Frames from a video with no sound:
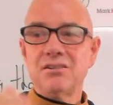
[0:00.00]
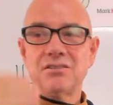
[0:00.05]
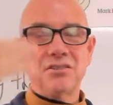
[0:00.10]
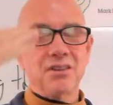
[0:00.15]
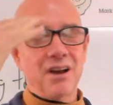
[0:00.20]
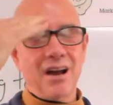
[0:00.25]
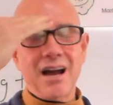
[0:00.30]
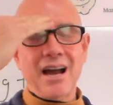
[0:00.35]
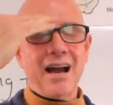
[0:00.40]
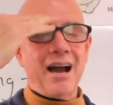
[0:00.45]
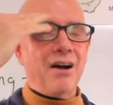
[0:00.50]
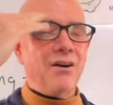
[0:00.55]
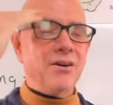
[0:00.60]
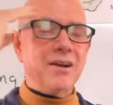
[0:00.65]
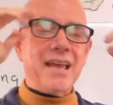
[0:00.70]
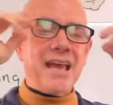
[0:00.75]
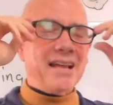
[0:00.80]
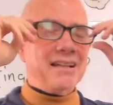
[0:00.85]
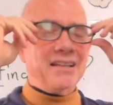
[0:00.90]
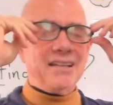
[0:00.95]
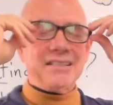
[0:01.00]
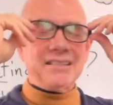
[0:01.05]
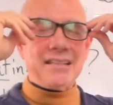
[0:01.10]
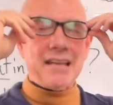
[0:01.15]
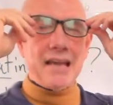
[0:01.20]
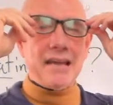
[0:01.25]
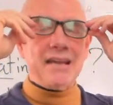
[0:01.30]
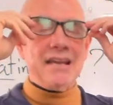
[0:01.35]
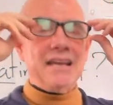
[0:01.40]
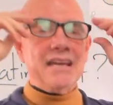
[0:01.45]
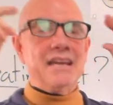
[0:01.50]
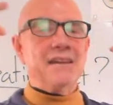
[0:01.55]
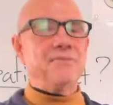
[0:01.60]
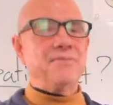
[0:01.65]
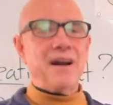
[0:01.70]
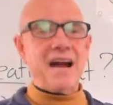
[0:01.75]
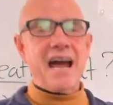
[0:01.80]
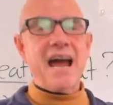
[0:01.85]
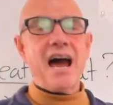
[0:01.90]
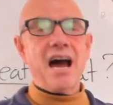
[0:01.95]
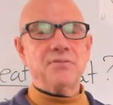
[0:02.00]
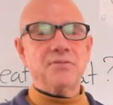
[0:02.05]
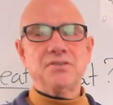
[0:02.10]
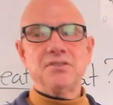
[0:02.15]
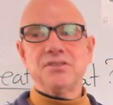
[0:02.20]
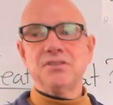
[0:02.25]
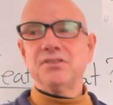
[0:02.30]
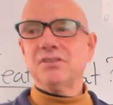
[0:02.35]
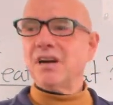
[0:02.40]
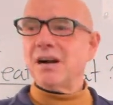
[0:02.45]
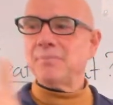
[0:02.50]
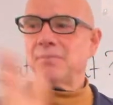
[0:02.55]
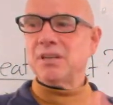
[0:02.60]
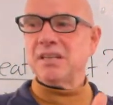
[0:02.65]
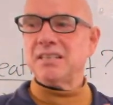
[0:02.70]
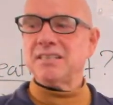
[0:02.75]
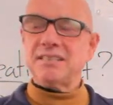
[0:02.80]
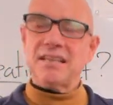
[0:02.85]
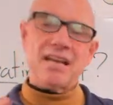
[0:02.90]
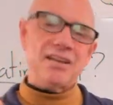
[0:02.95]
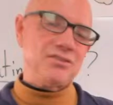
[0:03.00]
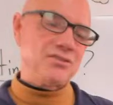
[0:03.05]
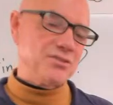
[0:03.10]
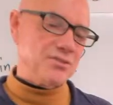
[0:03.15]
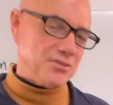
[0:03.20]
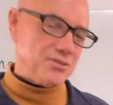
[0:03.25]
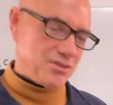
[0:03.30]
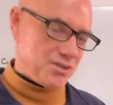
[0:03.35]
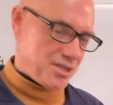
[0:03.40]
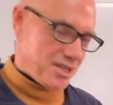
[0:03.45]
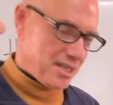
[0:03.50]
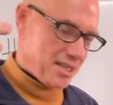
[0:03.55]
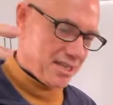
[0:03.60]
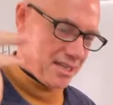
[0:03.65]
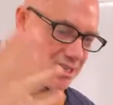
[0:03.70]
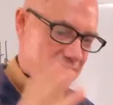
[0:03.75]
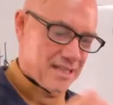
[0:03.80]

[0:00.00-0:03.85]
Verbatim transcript: So, I, okay, let's say if I have to, I'm going to say sushi.